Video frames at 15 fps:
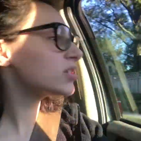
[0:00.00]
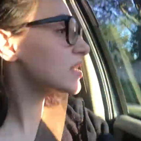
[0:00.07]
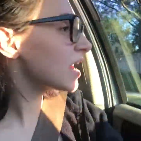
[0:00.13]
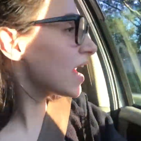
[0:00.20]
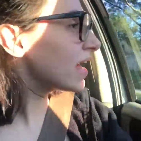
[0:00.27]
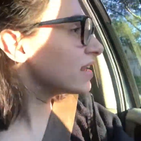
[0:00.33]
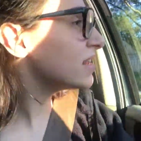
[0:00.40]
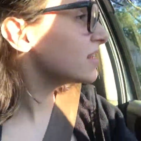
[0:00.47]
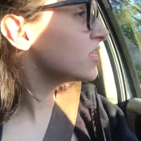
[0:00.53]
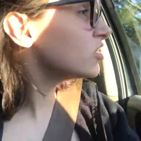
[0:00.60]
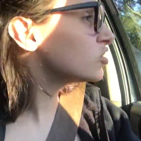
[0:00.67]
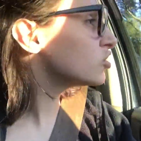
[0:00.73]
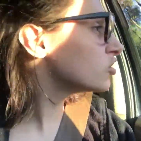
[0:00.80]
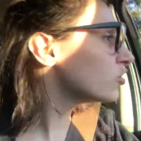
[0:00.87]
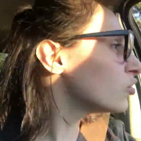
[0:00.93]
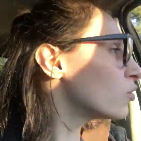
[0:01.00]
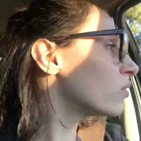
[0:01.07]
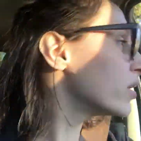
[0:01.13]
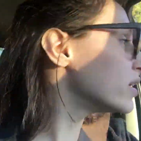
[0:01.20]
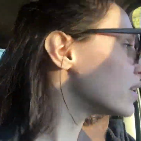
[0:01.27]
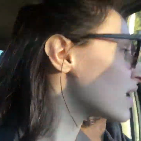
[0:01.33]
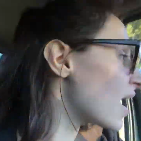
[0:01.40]
headed to
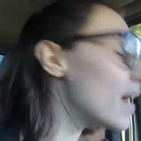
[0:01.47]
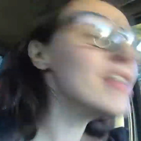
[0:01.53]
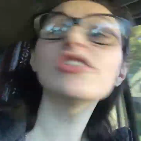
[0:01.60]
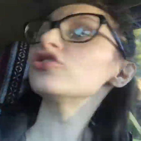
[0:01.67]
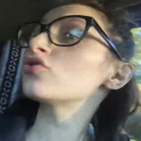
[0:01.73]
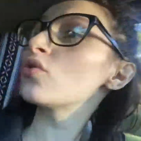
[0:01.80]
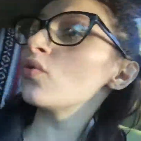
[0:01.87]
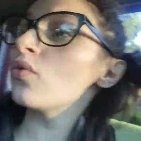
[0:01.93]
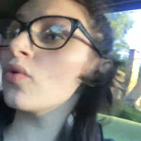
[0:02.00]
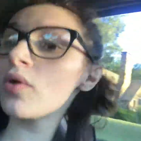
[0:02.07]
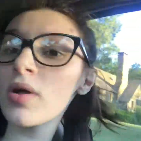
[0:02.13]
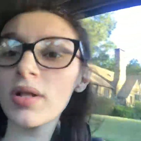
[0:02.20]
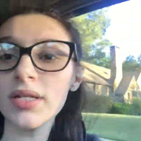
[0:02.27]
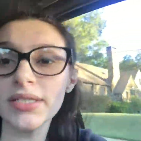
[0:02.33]
night school